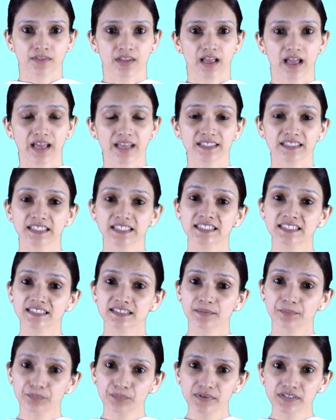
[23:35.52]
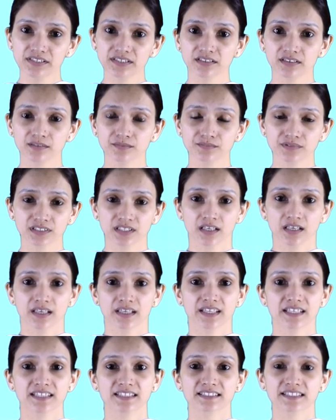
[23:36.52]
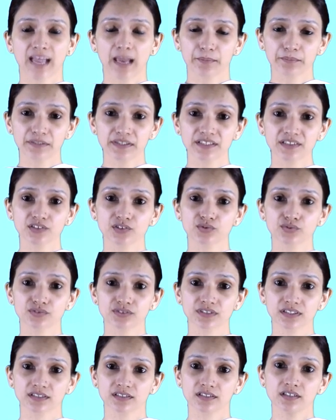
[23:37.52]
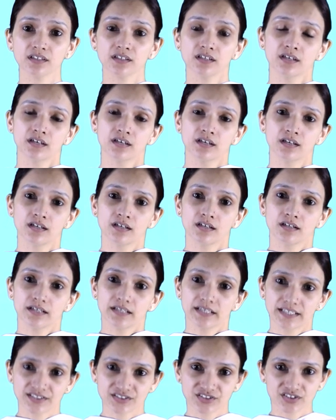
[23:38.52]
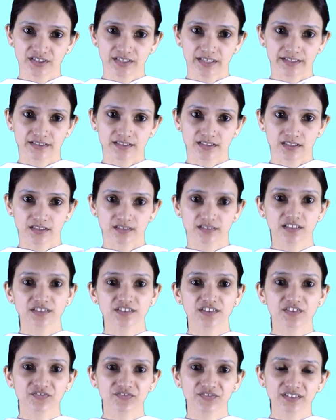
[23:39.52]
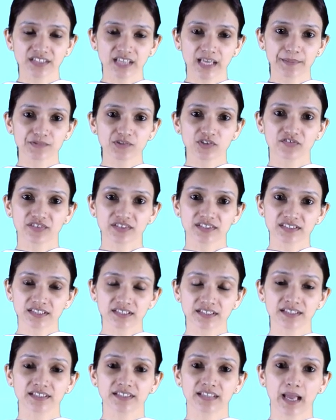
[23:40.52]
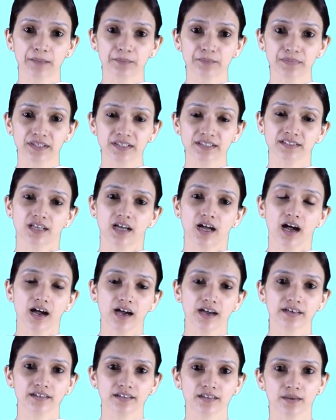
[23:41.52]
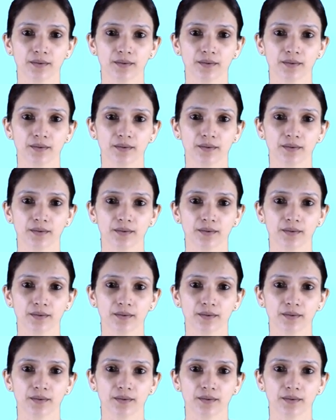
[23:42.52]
And in simple terms is gambling using the internet. The different types of internet gambling are